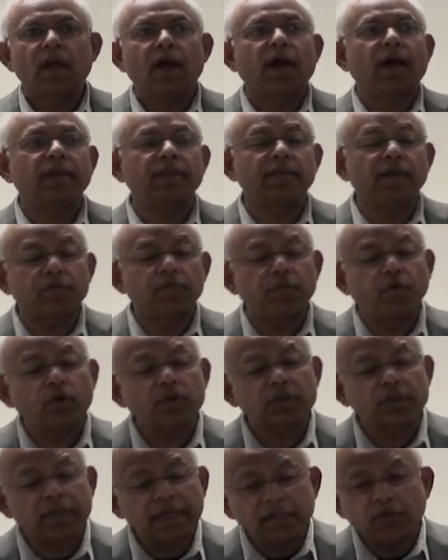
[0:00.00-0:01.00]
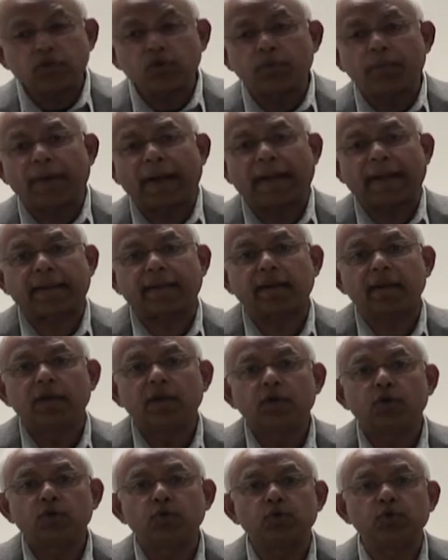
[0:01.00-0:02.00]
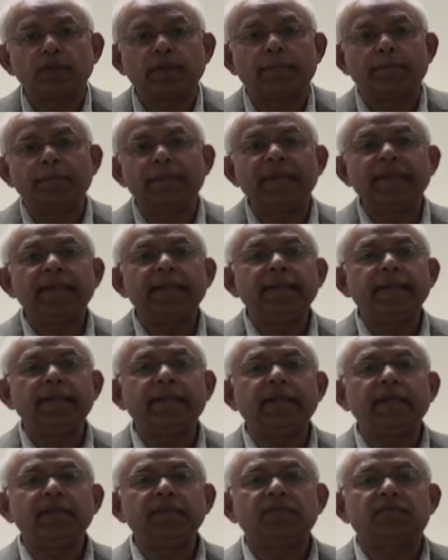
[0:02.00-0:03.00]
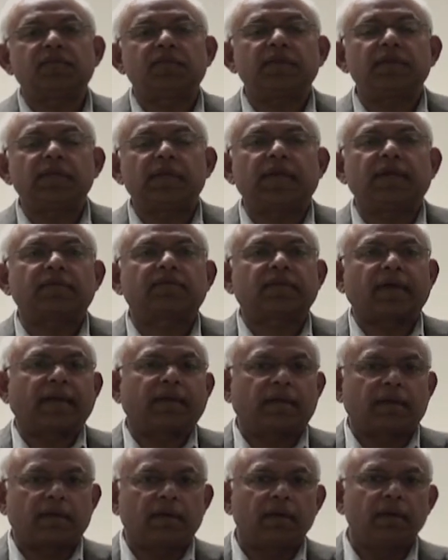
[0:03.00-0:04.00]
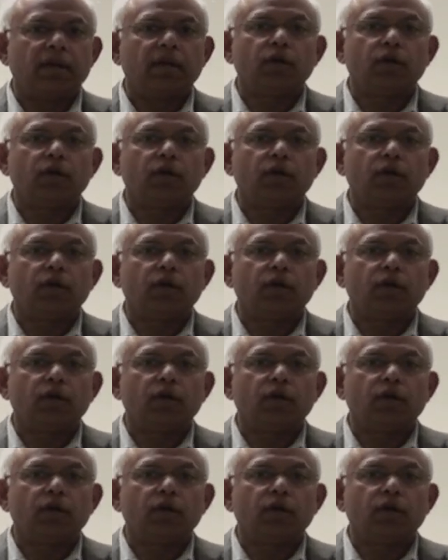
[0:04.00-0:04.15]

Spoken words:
I therefore take you back to the PDCA cycle,